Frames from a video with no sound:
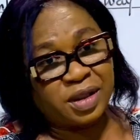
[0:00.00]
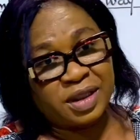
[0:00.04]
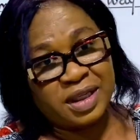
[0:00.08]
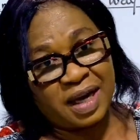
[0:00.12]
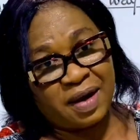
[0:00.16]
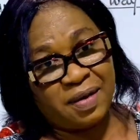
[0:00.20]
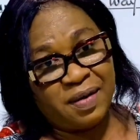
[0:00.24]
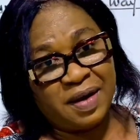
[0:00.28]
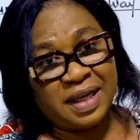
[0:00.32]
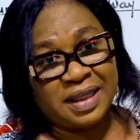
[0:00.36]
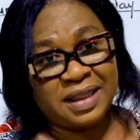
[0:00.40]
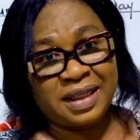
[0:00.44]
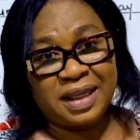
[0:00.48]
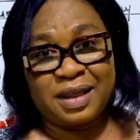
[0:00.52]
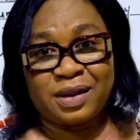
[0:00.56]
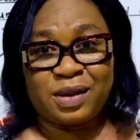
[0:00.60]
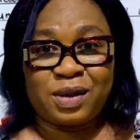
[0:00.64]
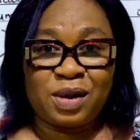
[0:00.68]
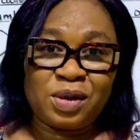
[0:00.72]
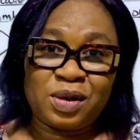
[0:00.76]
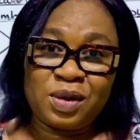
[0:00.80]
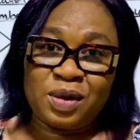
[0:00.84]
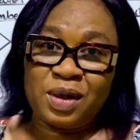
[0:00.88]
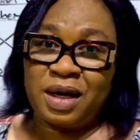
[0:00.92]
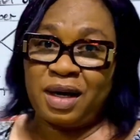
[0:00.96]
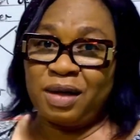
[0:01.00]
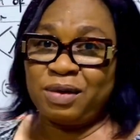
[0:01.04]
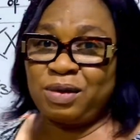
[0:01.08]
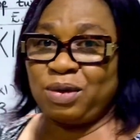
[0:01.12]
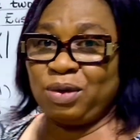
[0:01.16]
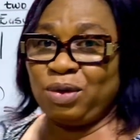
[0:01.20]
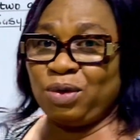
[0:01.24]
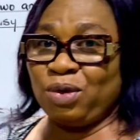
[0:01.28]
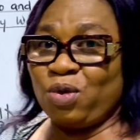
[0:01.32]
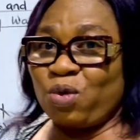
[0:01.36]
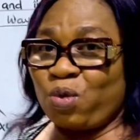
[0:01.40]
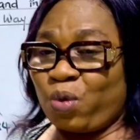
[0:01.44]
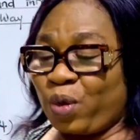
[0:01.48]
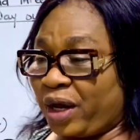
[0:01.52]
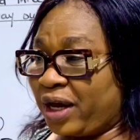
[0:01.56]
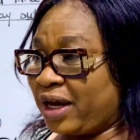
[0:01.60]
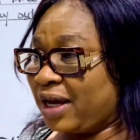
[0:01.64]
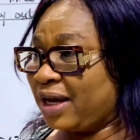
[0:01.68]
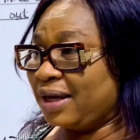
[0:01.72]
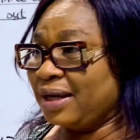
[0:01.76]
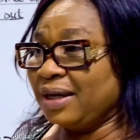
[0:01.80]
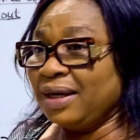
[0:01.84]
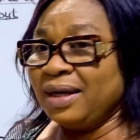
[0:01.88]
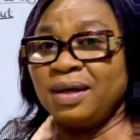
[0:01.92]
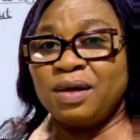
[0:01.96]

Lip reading: you say, let's say I taught you how to do quick.